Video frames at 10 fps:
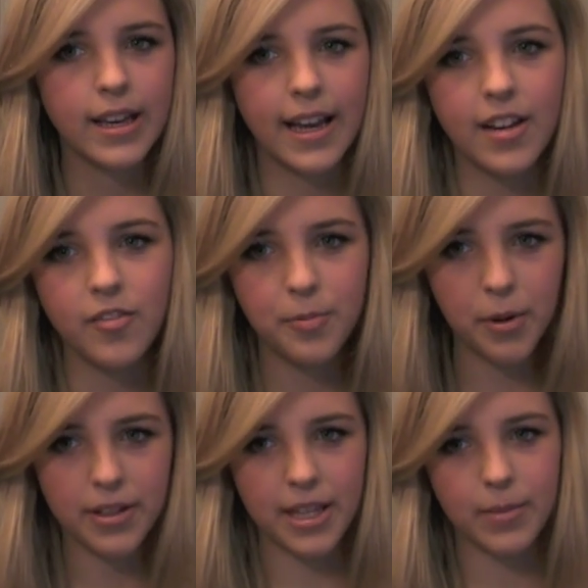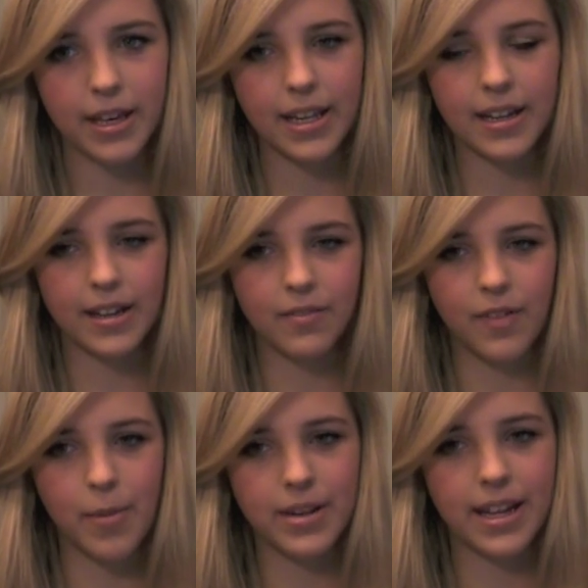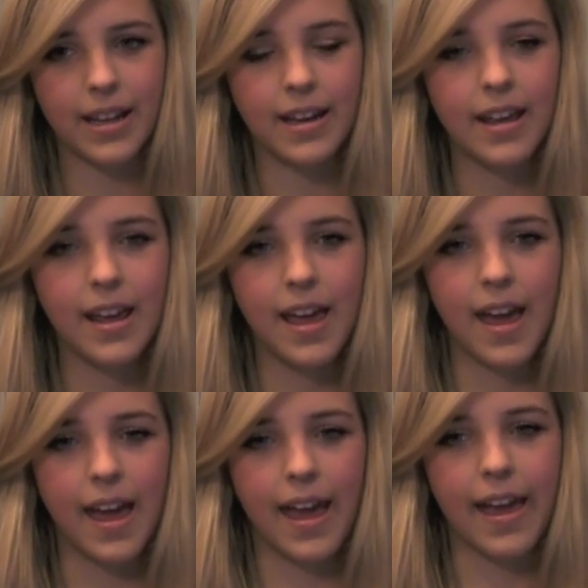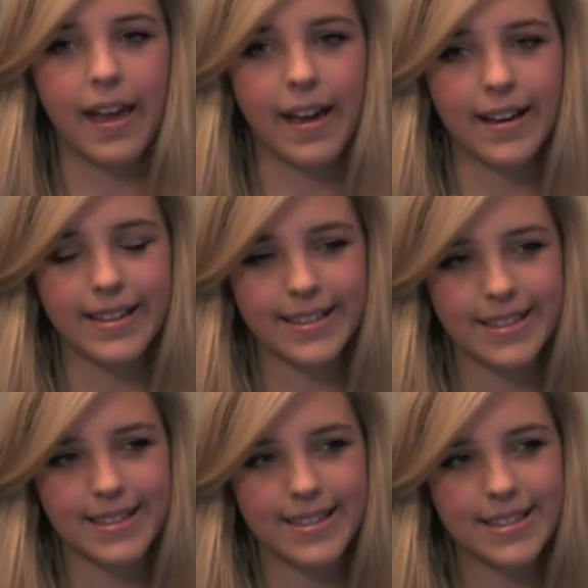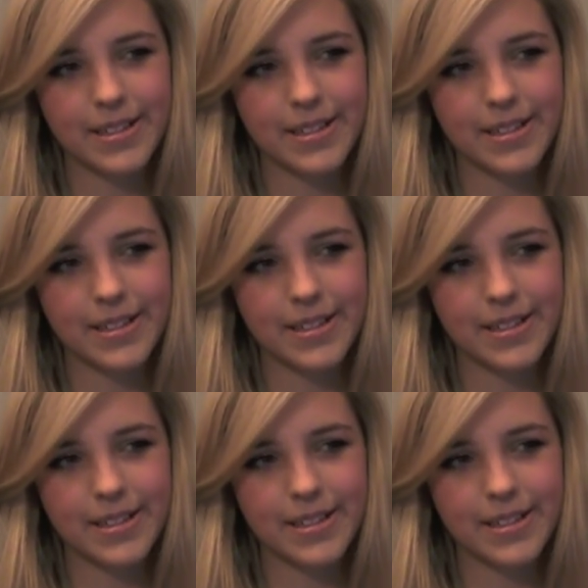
kind of bohemian and feminine, and